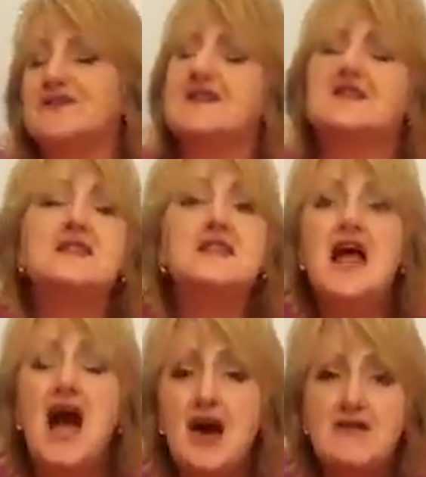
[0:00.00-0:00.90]
"Oh,
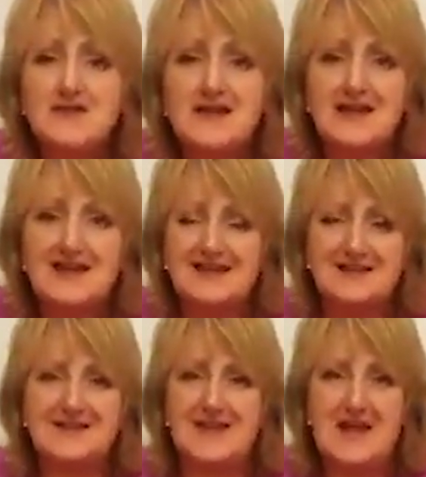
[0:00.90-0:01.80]
this is
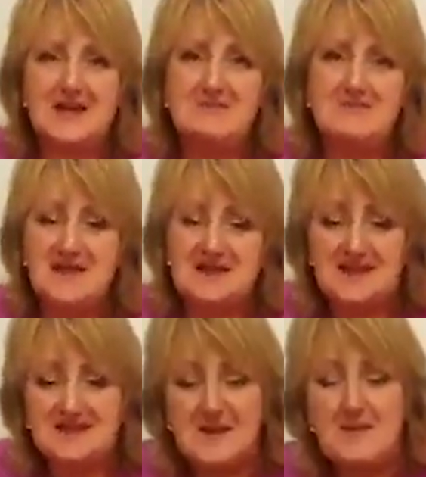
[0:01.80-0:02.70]
lovely,"
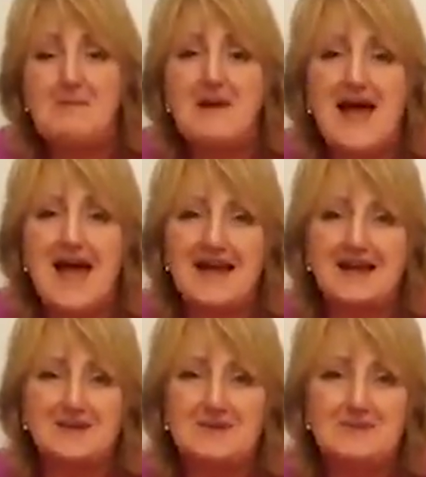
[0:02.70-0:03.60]
said Mr.
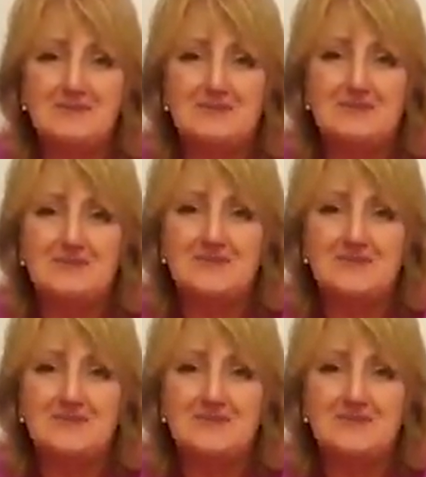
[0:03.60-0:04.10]
Bear.